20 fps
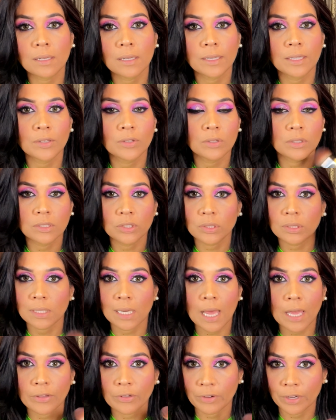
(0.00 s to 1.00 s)
like you're just
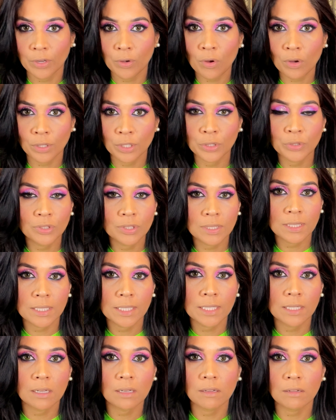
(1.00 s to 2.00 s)
slathering on, you just
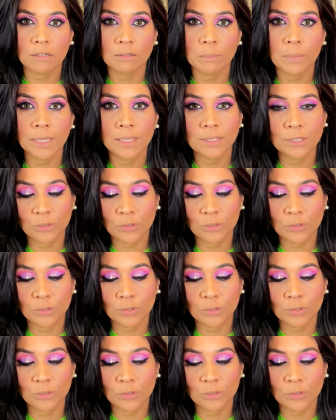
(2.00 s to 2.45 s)
a little bit,